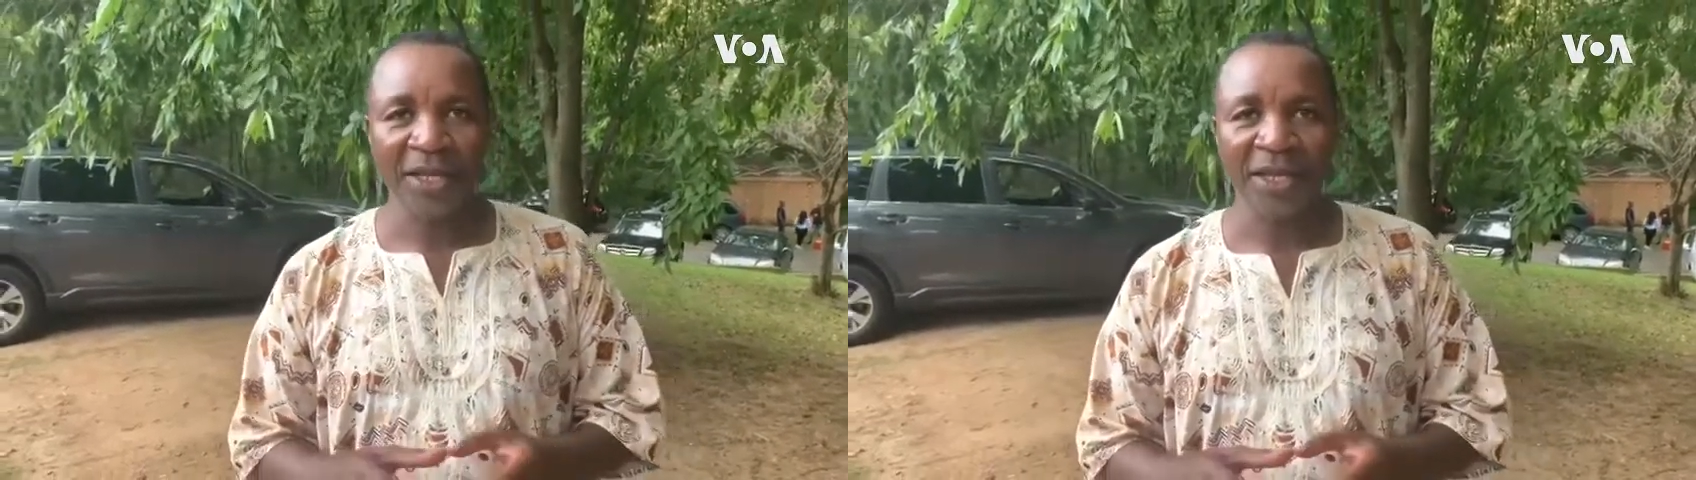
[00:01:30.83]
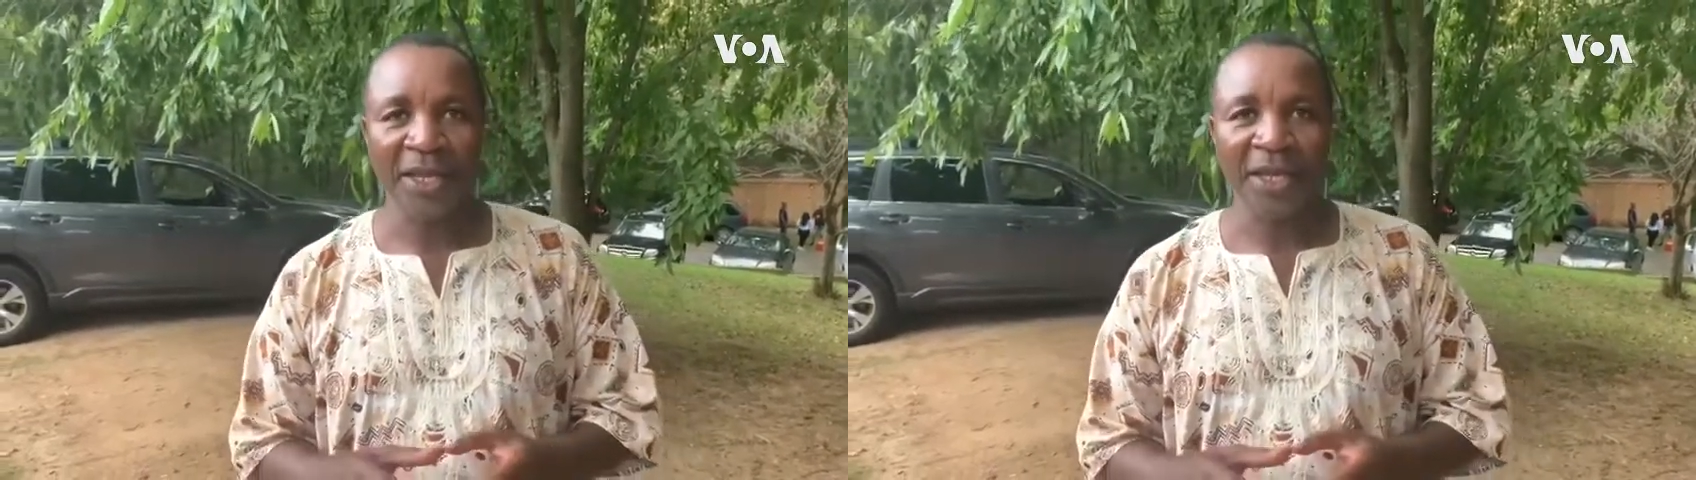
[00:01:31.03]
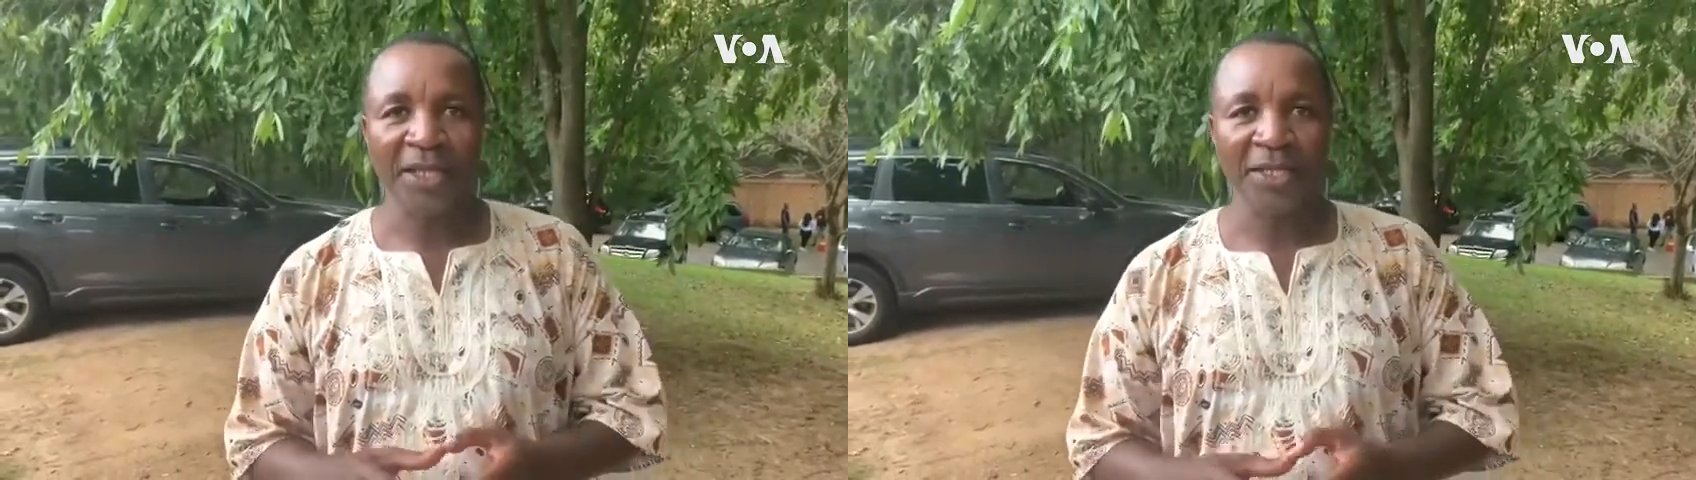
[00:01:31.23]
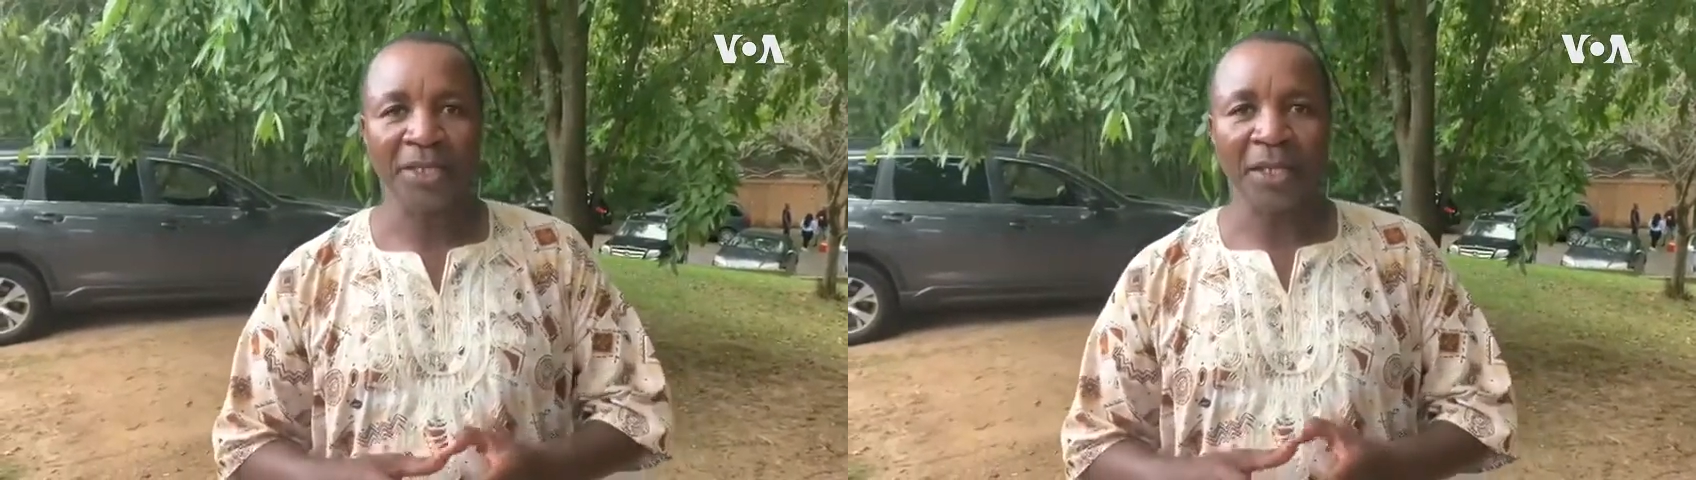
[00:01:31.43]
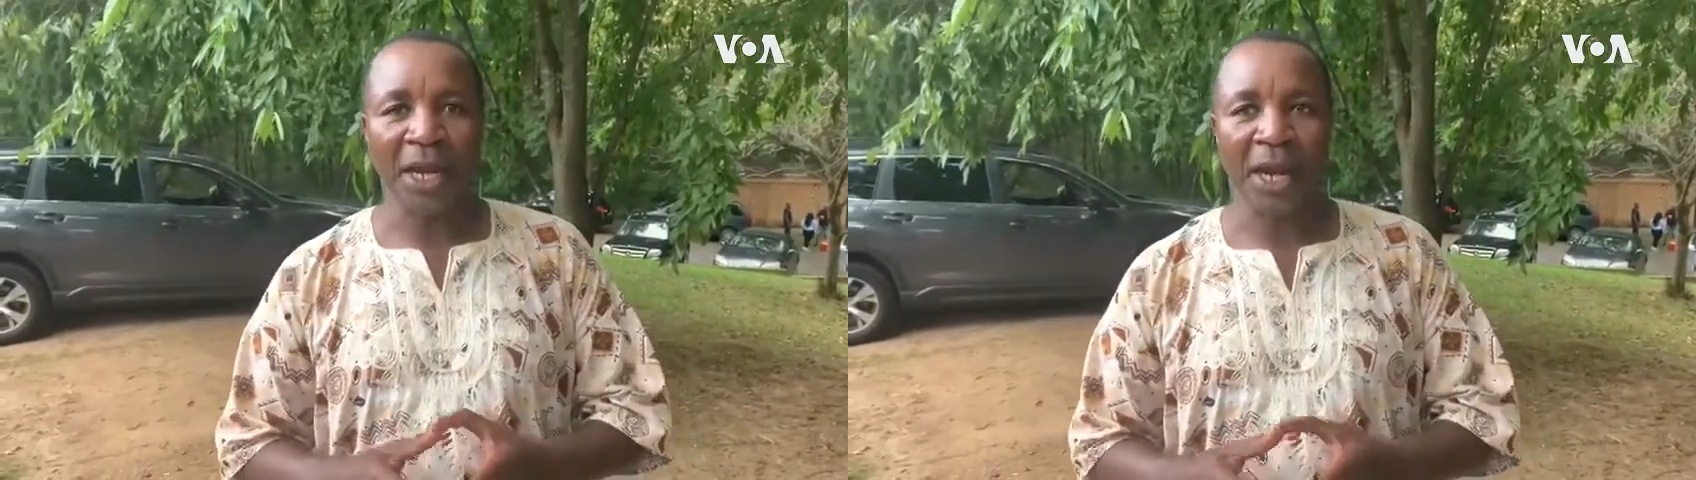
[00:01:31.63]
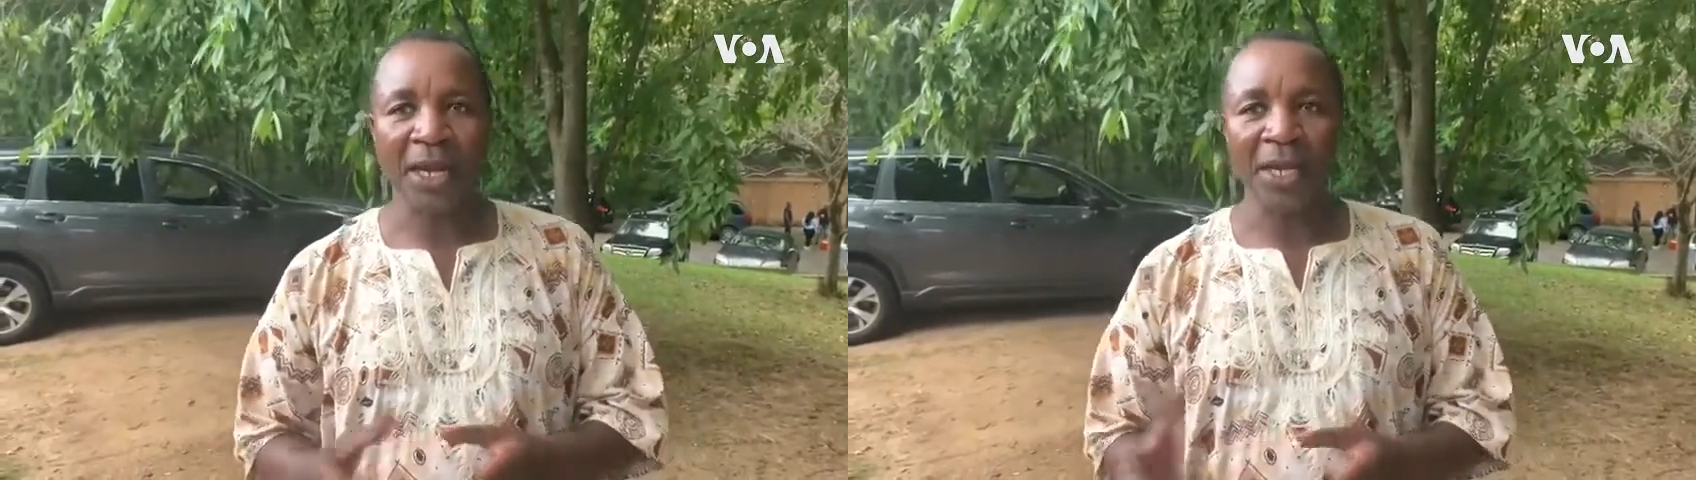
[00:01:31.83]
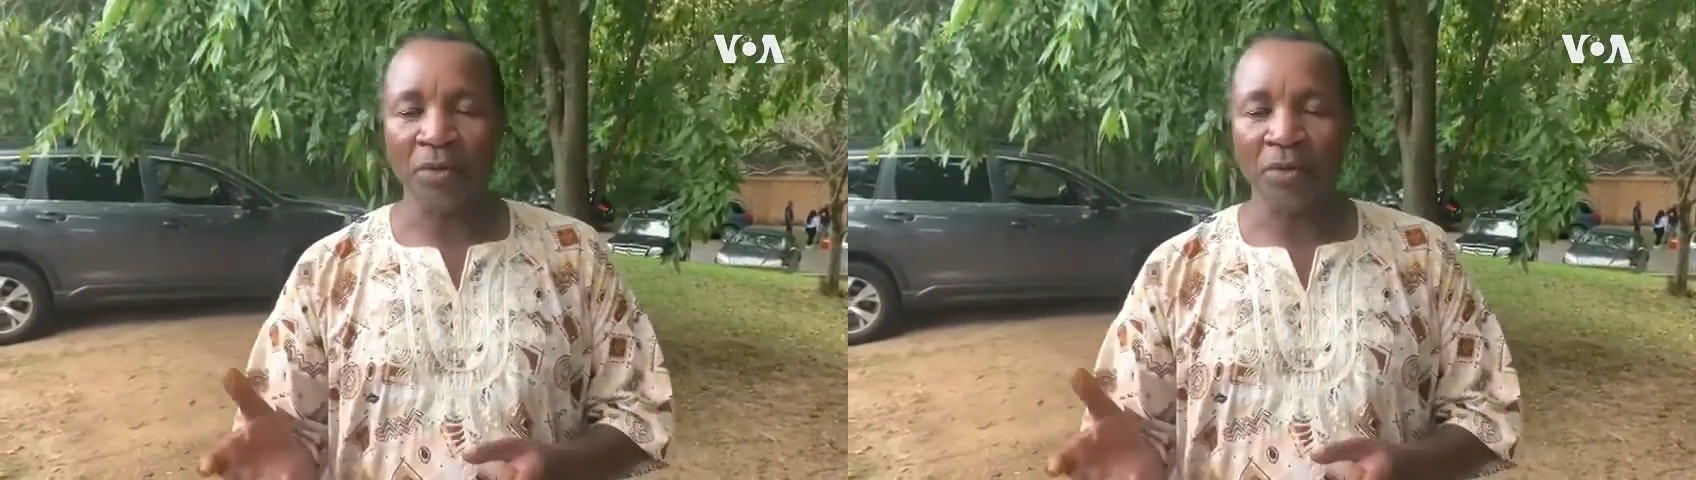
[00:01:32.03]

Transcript: He is a